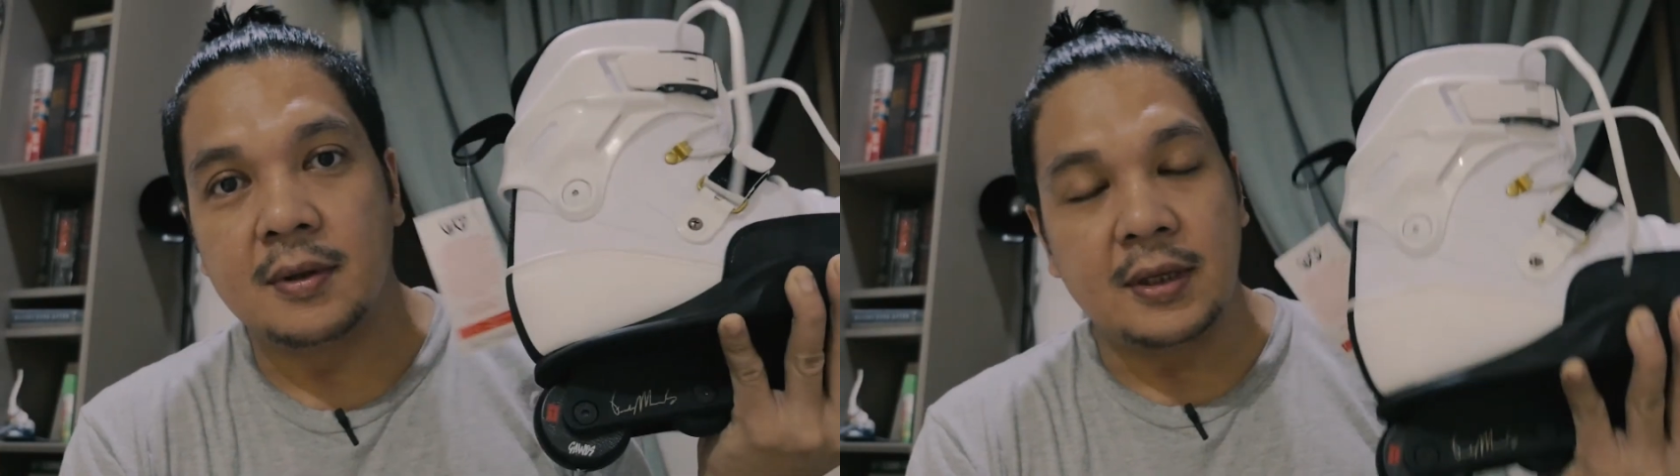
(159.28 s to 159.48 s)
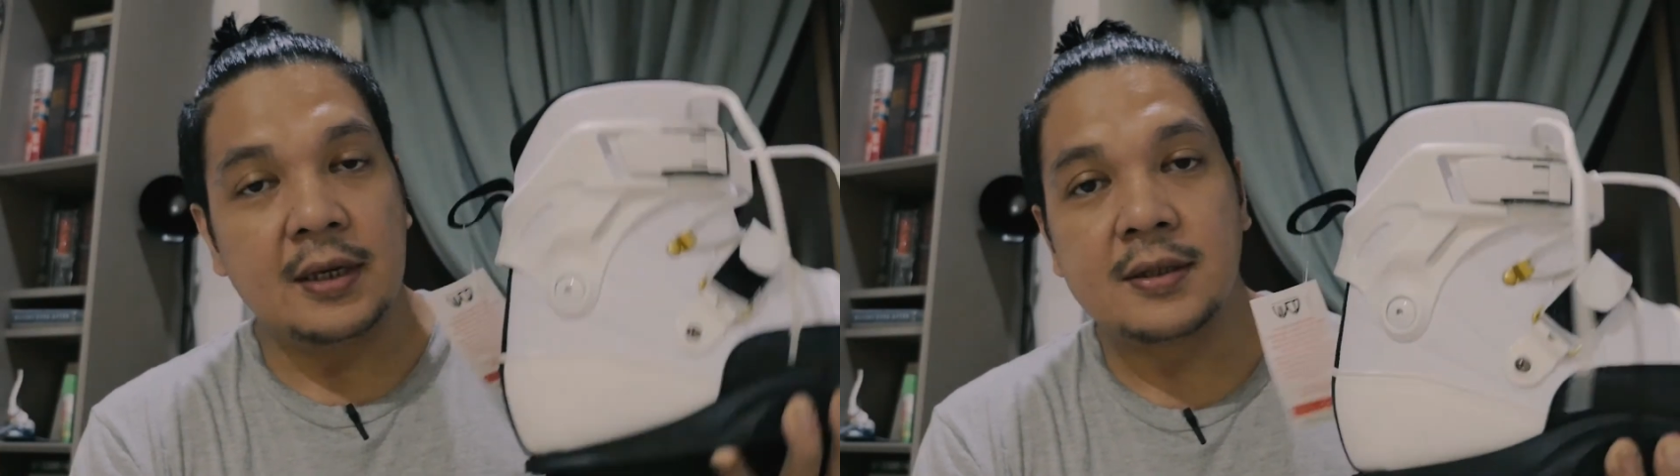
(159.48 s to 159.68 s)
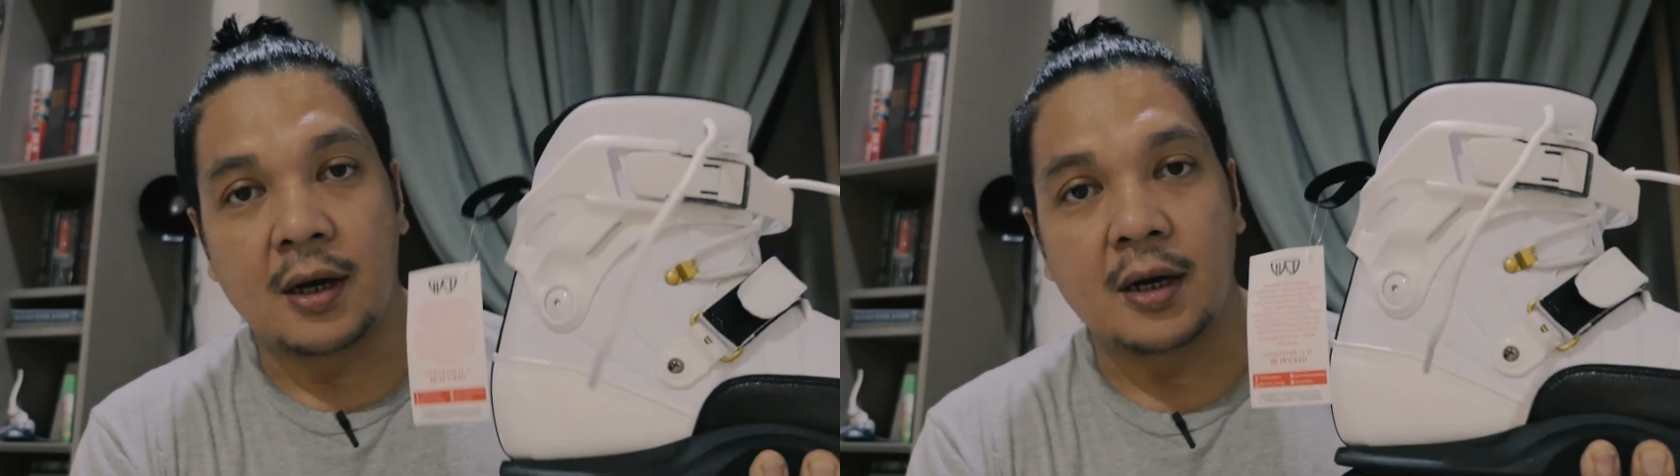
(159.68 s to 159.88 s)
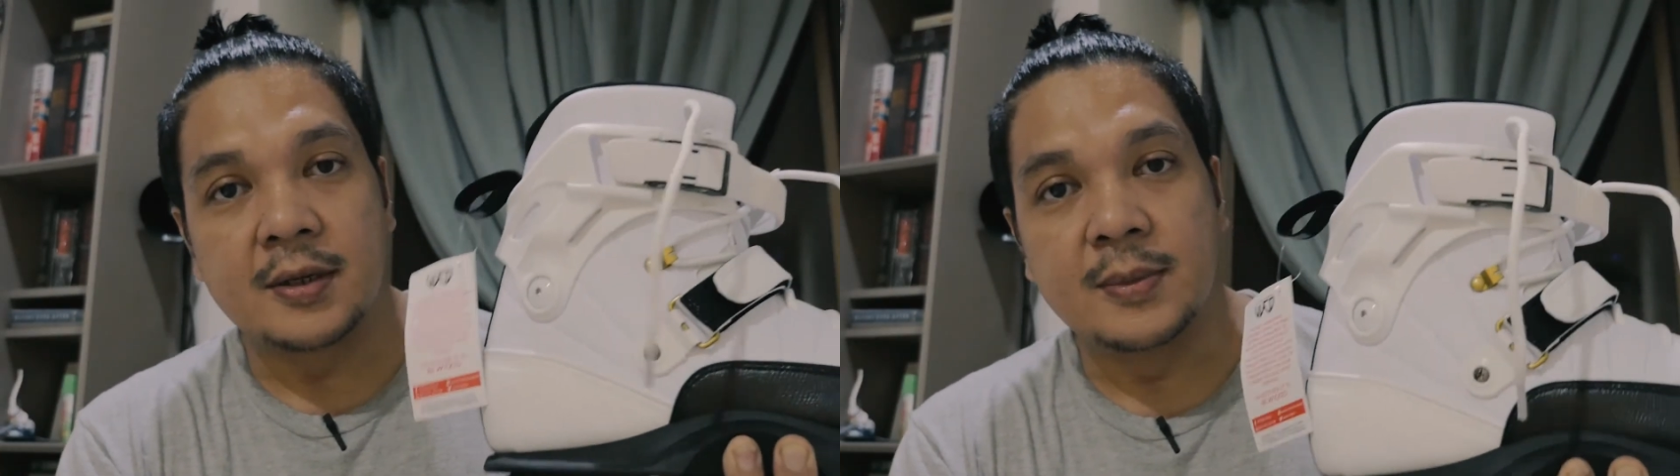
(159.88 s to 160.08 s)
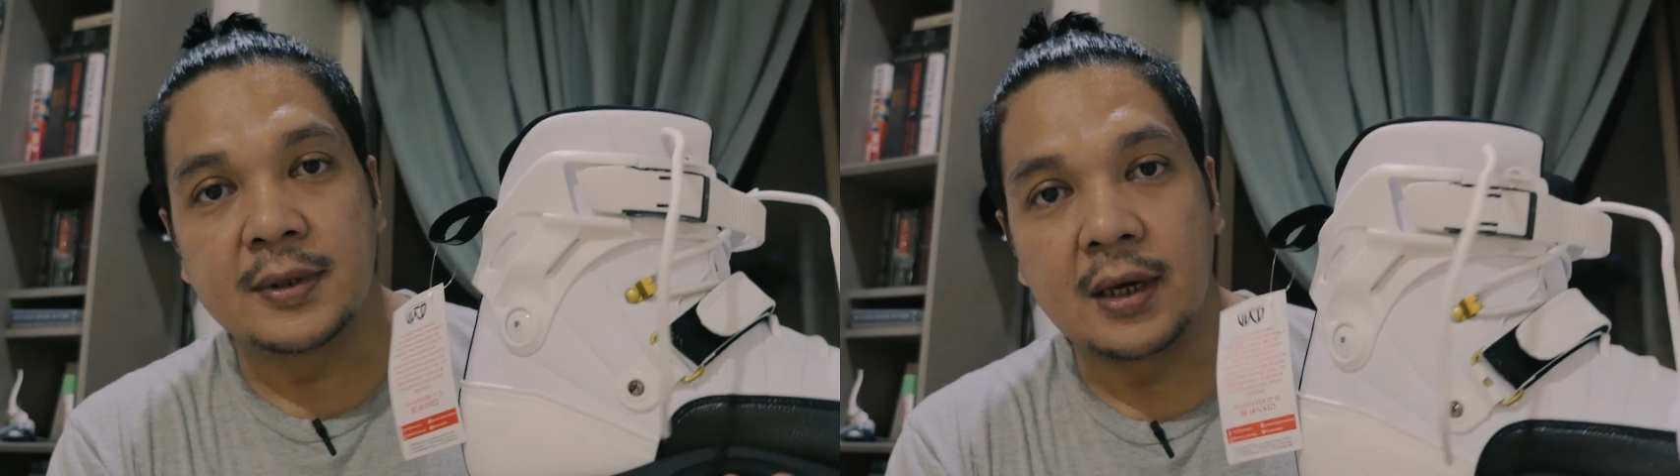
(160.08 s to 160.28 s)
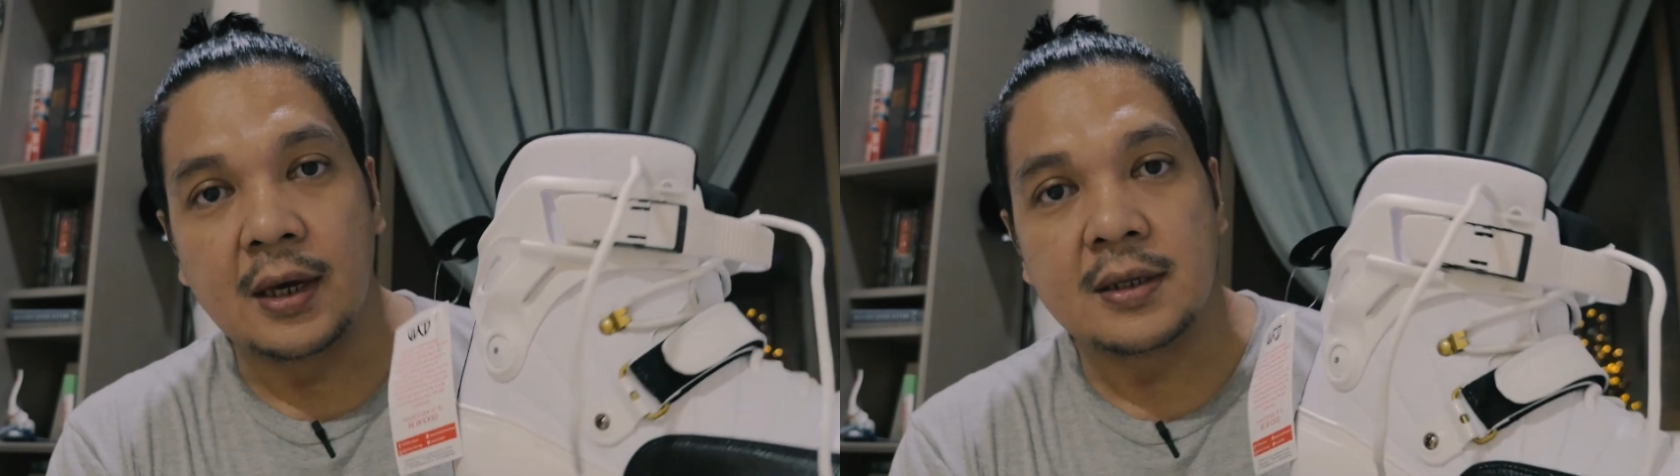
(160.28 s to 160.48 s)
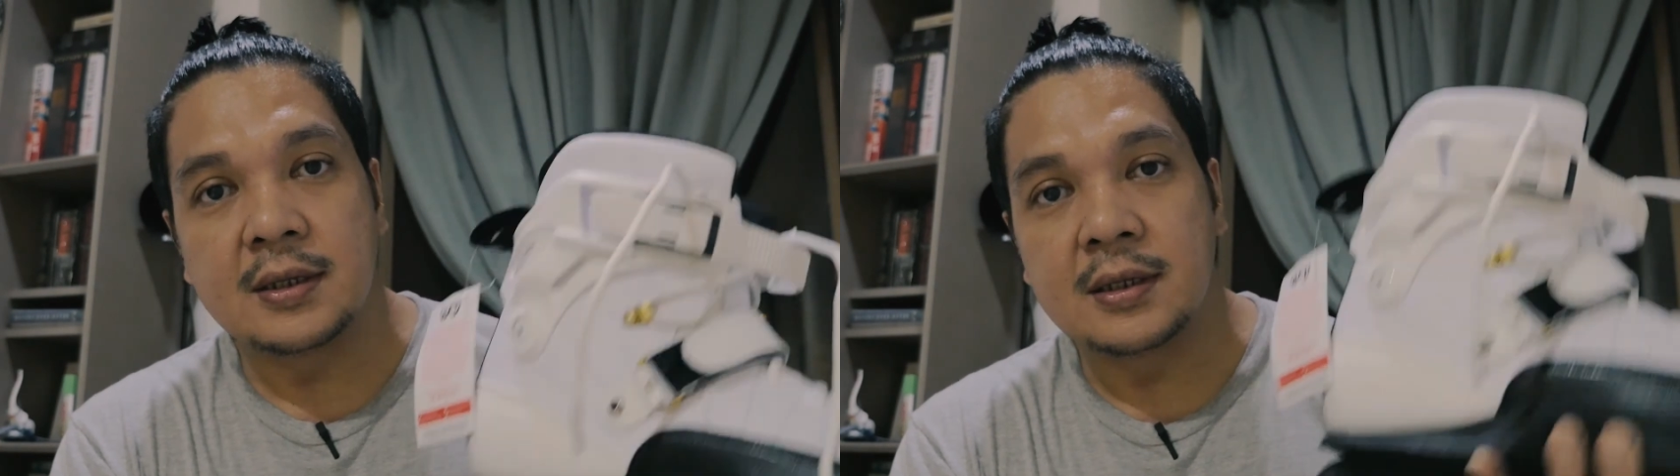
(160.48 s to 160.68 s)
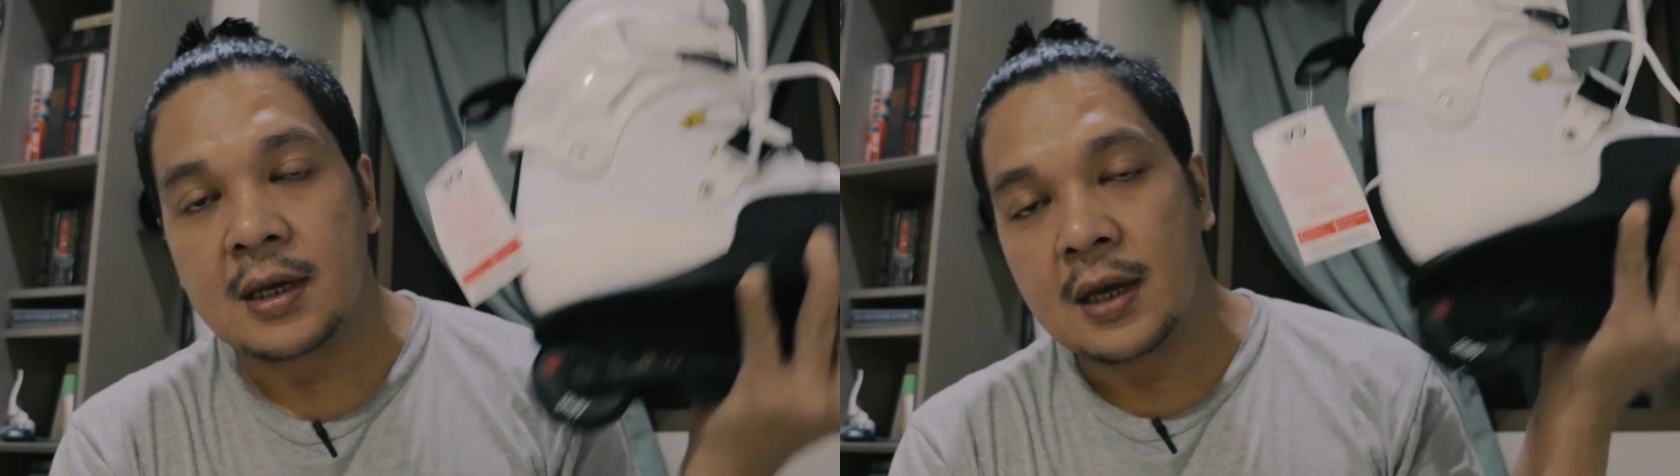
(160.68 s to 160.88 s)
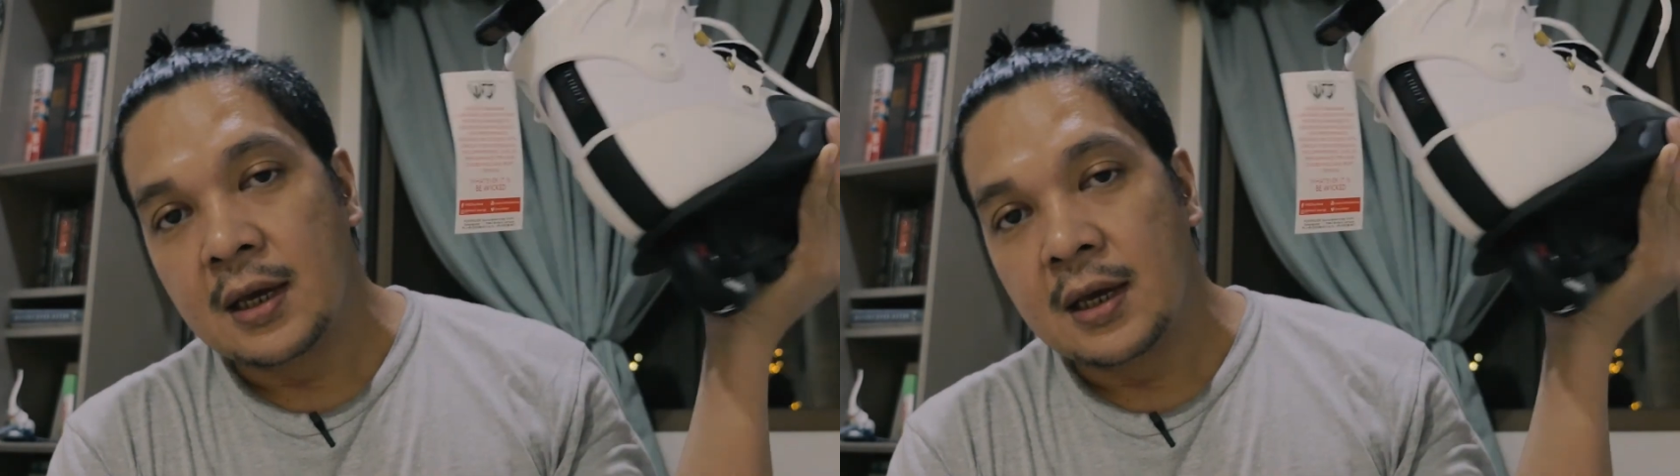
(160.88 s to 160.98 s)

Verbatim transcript: these awesome skates